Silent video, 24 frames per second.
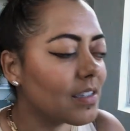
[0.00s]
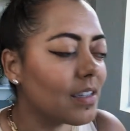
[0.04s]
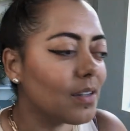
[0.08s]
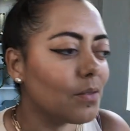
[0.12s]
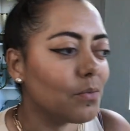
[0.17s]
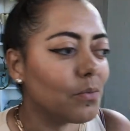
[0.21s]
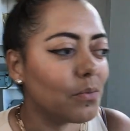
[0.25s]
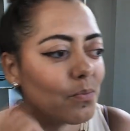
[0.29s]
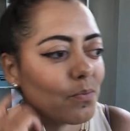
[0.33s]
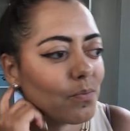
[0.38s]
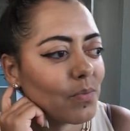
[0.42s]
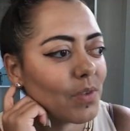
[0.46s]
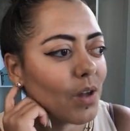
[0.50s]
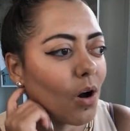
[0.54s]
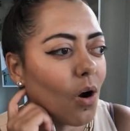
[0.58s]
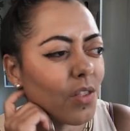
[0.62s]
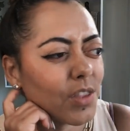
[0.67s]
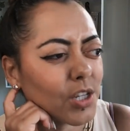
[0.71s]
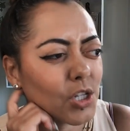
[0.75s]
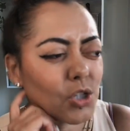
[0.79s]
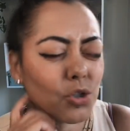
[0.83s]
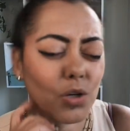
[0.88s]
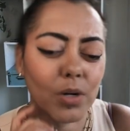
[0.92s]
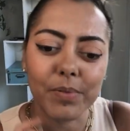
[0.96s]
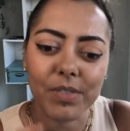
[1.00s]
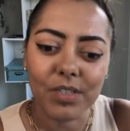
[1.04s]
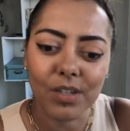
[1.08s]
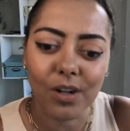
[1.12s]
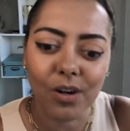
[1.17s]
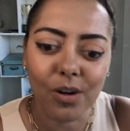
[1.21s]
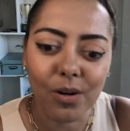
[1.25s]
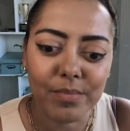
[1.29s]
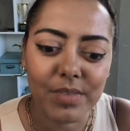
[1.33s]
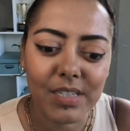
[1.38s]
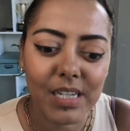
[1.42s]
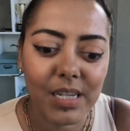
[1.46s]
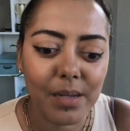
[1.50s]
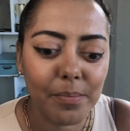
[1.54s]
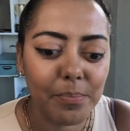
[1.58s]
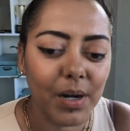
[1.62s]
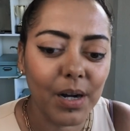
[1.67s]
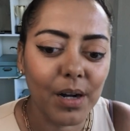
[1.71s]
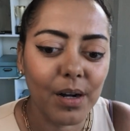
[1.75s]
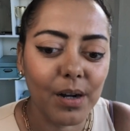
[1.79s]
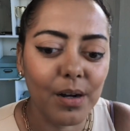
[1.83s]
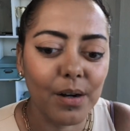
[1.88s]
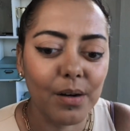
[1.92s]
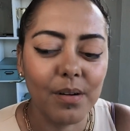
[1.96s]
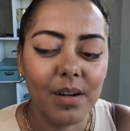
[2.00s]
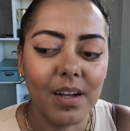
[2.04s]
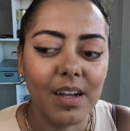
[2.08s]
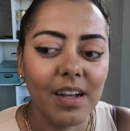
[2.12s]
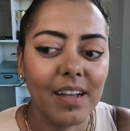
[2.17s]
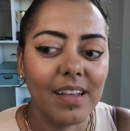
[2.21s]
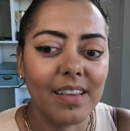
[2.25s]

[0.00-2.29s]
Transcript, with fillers: and all the trips to Home Depot.